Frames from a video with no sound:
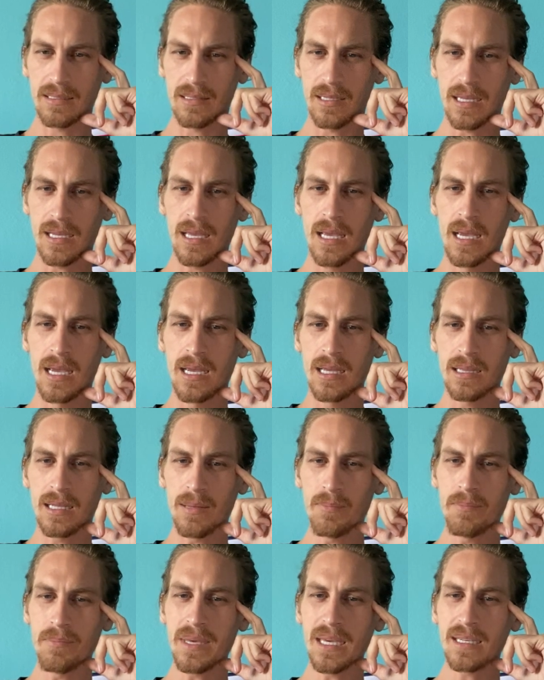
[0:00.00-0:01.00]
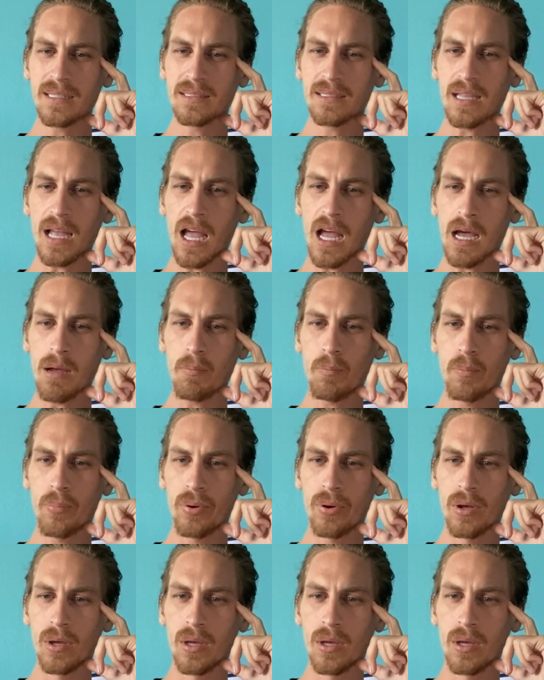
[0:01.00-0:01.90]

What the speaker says: They mixed up